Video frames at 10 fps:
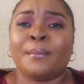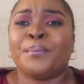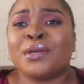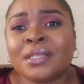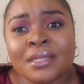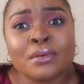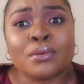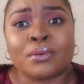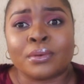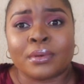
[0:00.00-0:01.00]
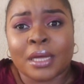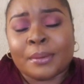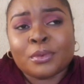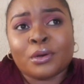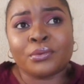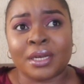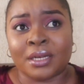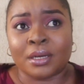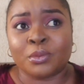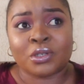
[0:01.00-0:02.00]
But still, I'm not
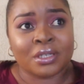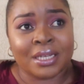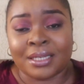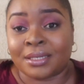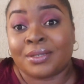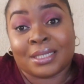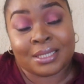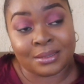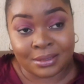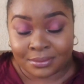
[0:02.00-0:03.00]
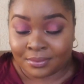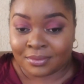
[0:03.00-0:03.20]
ready emotionally, honestly.